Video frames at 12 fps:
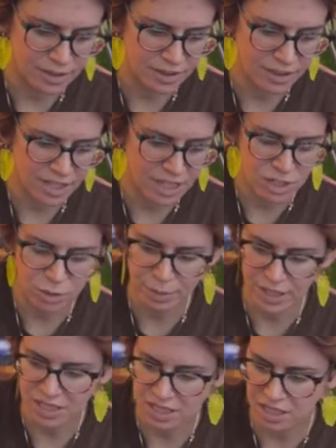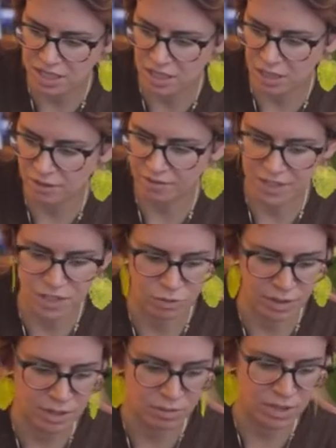These are pieces of this
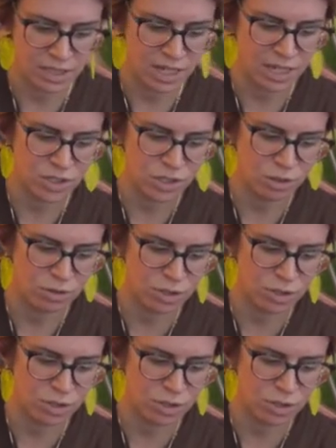green one that I showed you